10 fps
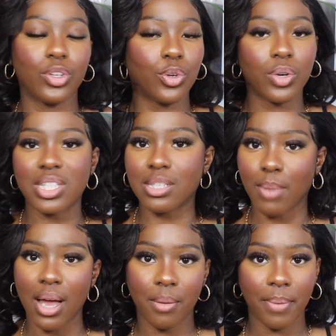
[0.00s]
you can
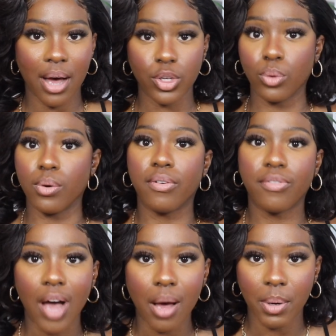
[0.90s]
smile about, you
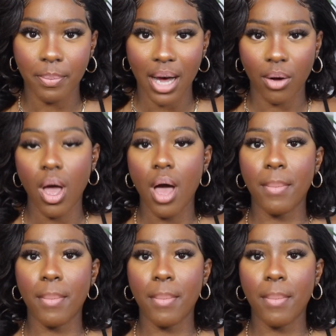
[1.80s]
affirm about,